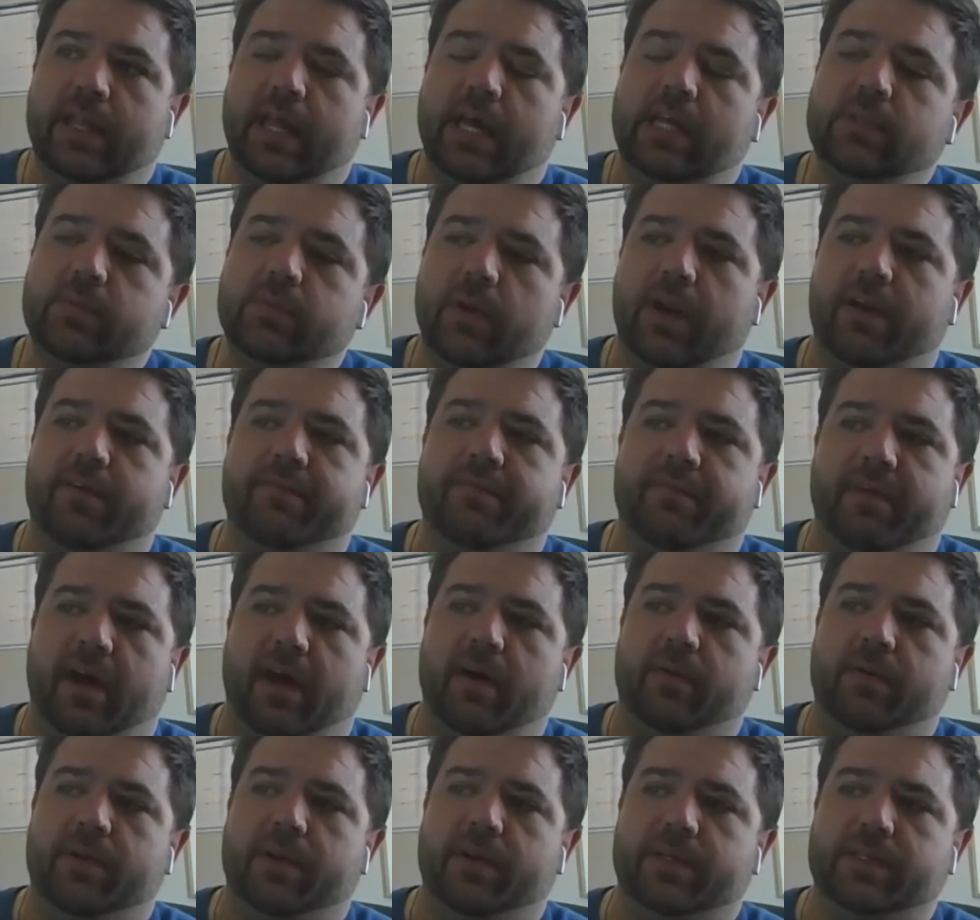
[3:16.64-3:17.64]
that's what I
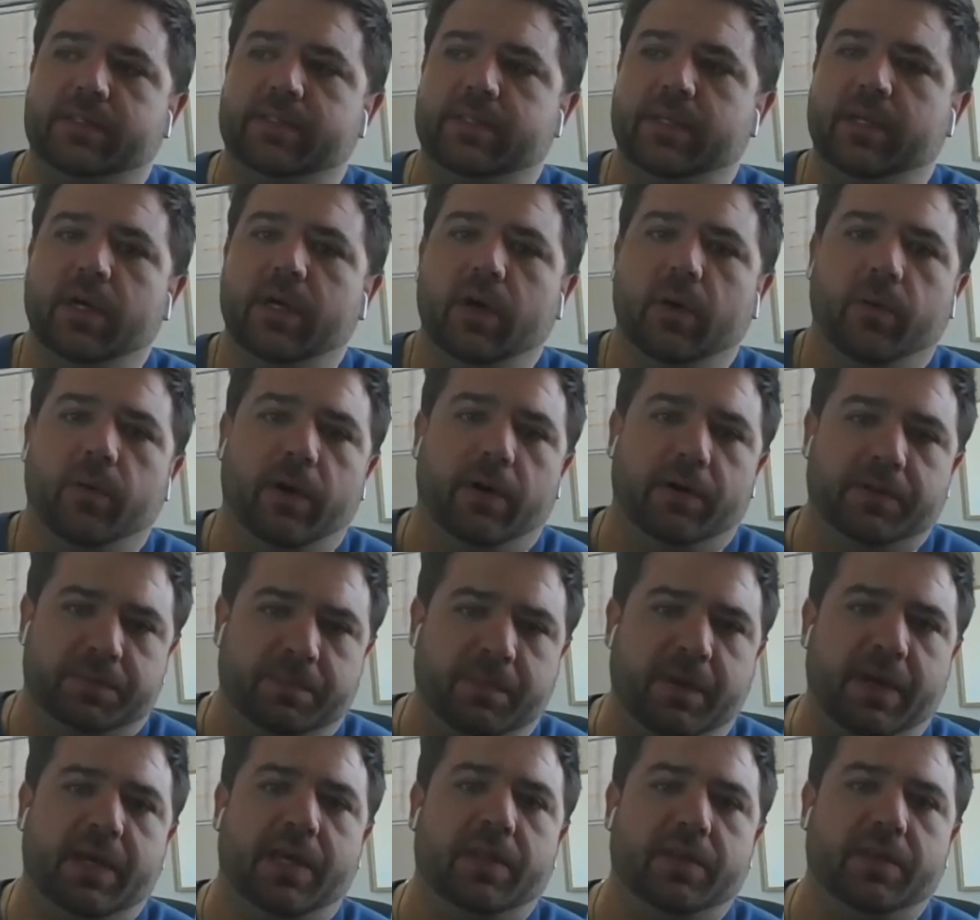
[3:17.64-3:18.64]
found is when I was
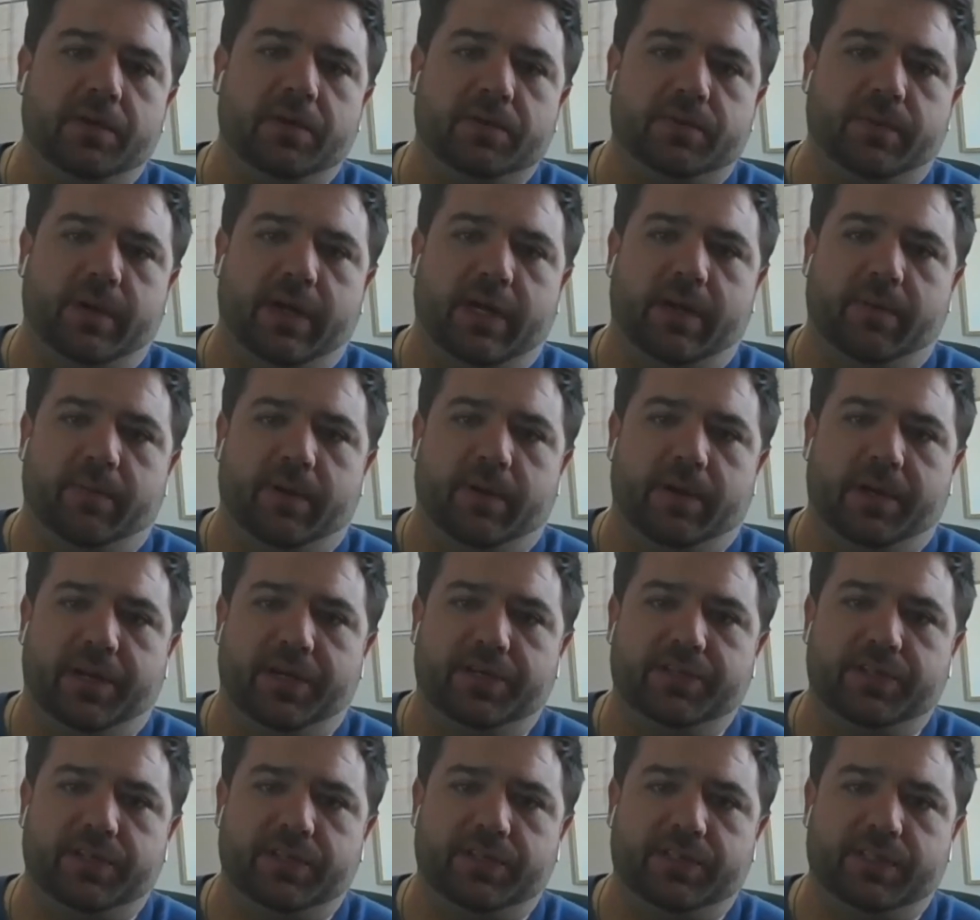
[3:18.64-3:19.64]
making those
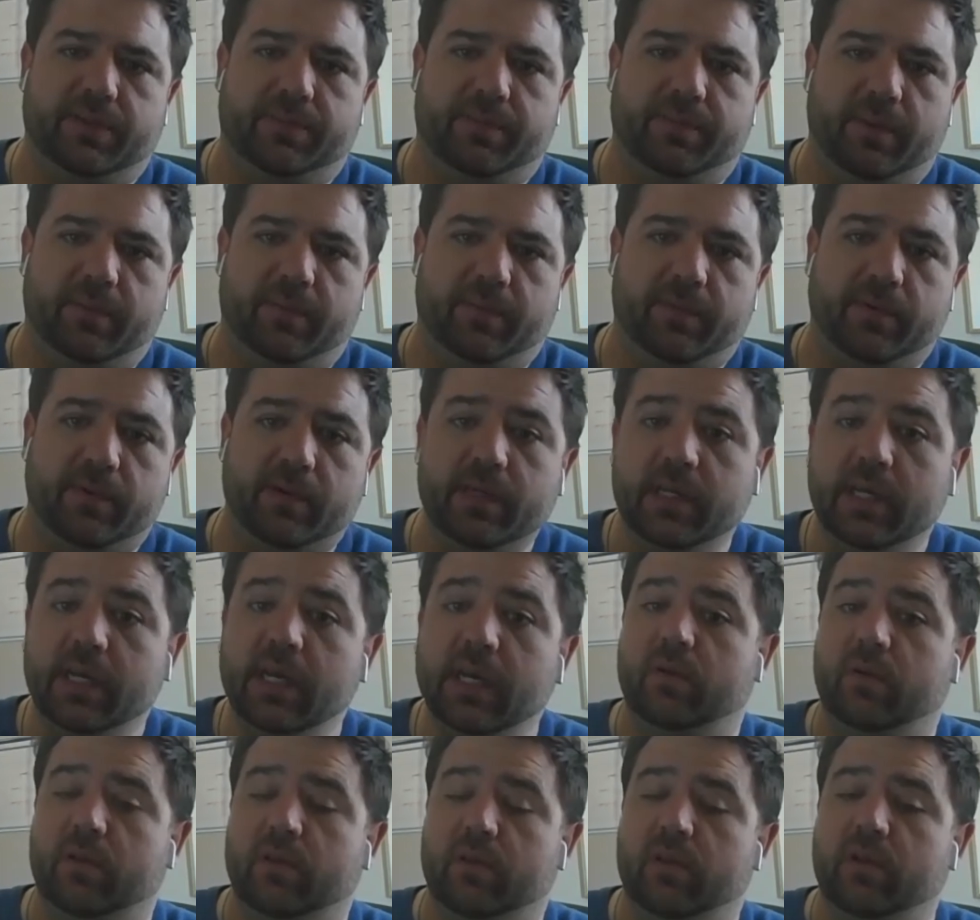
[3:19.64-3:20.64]
recommendations to people,
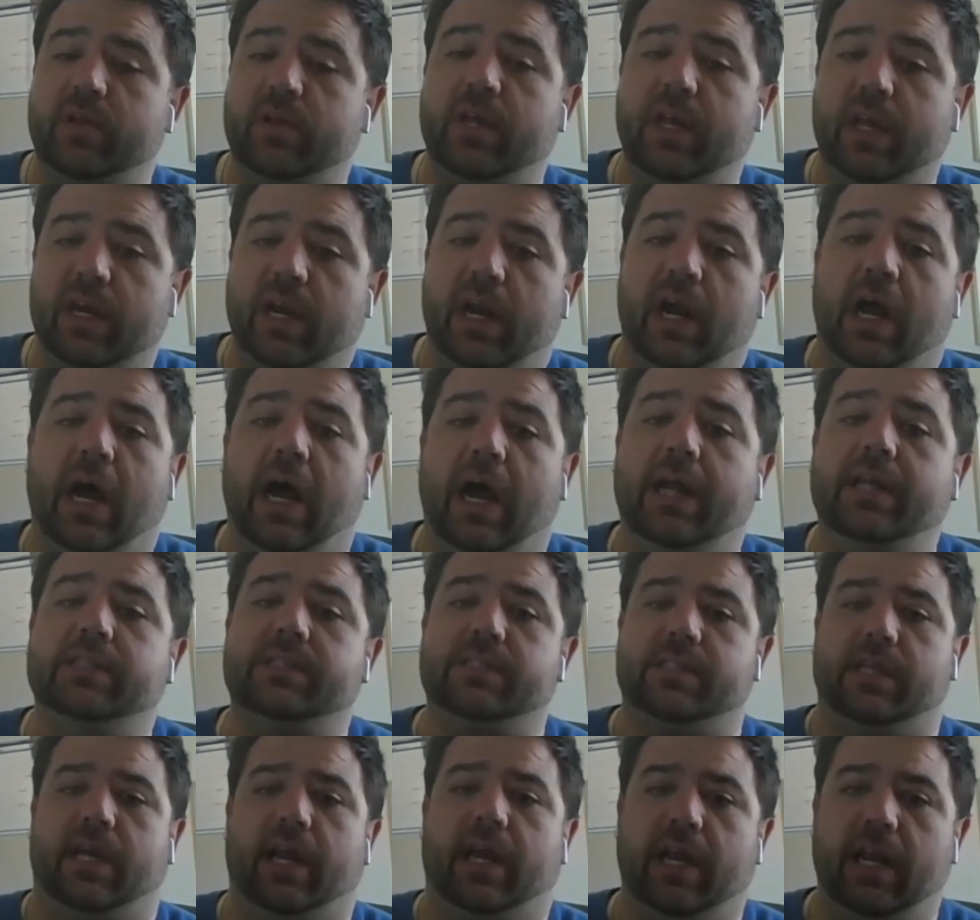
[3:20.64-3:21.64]
looking in
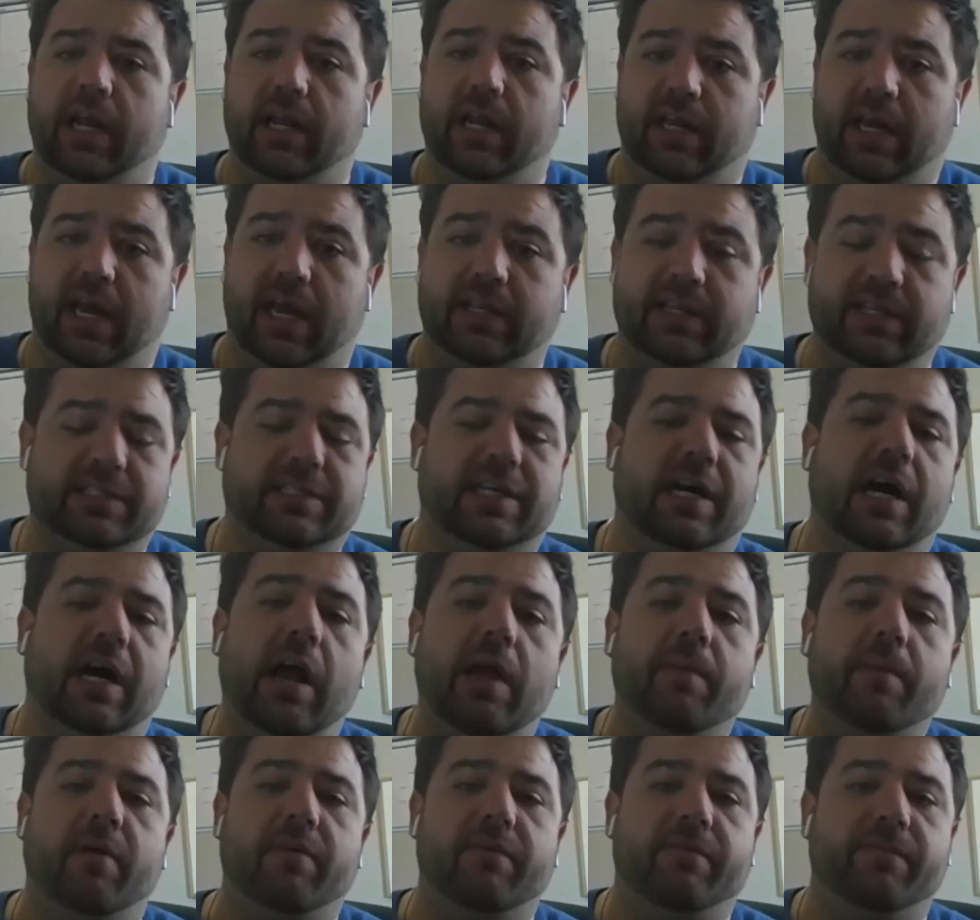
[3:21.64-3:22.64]
hindsight, at the
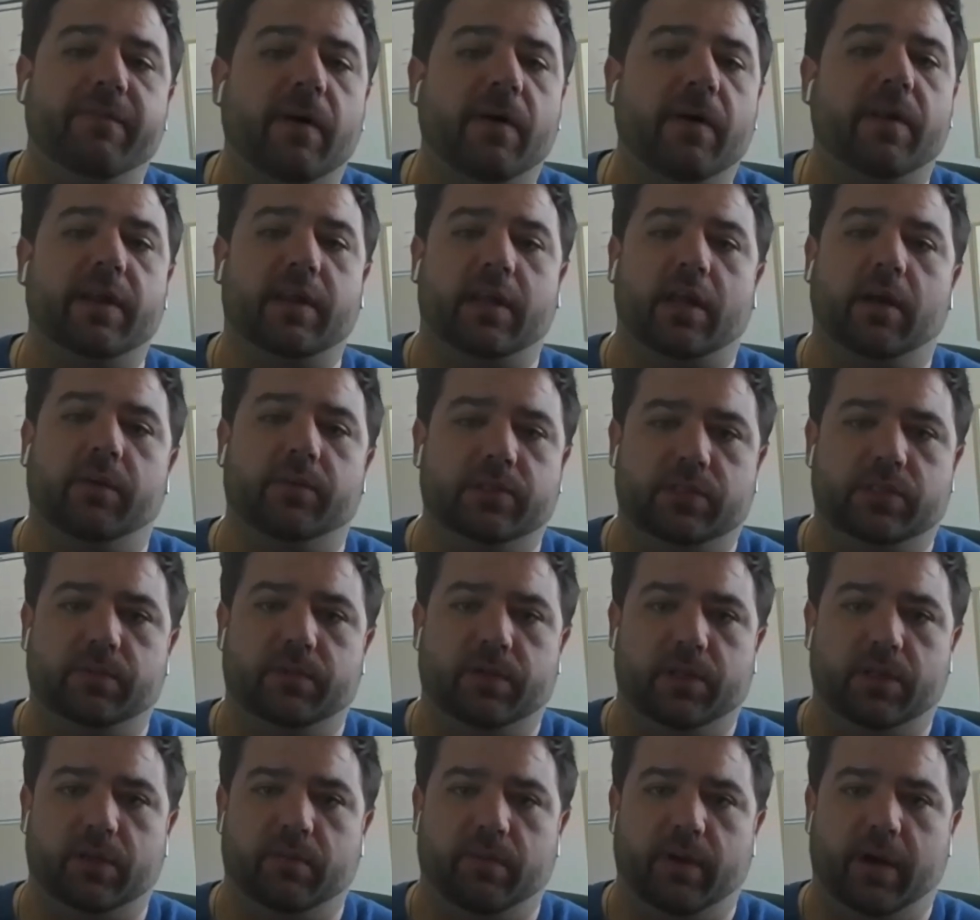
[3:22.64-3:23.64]
time I felt like I was
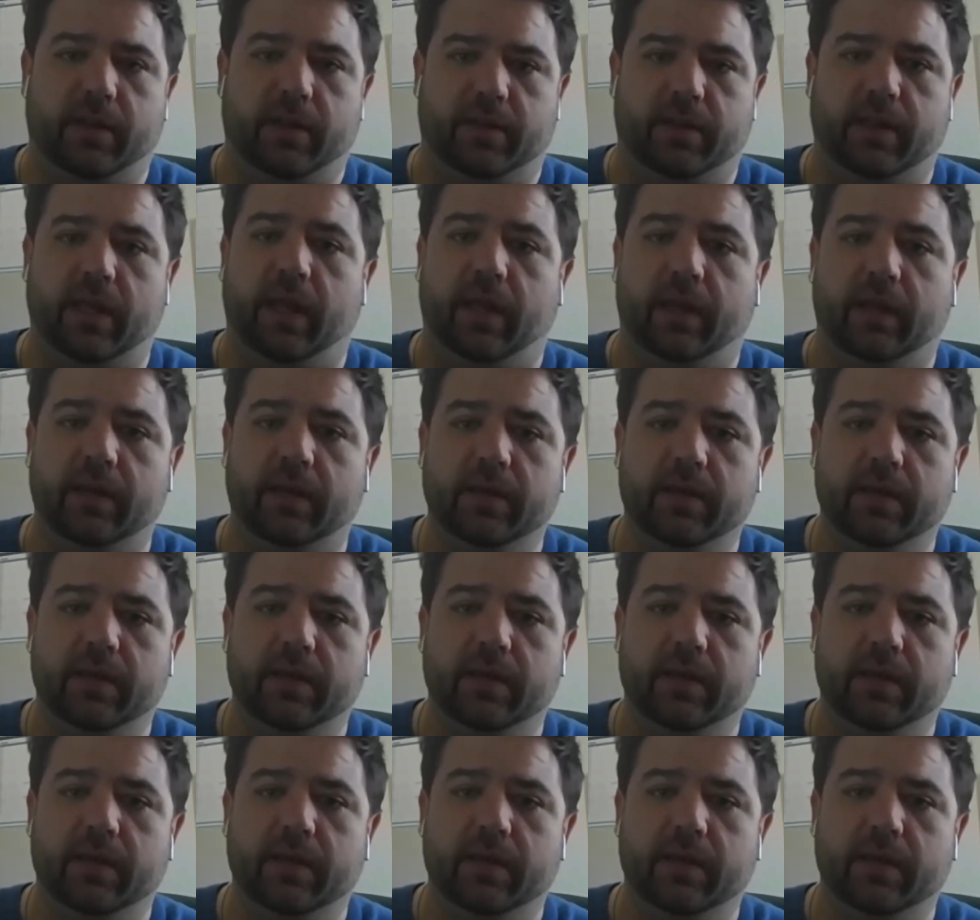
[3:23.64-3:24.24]
doing the right thing.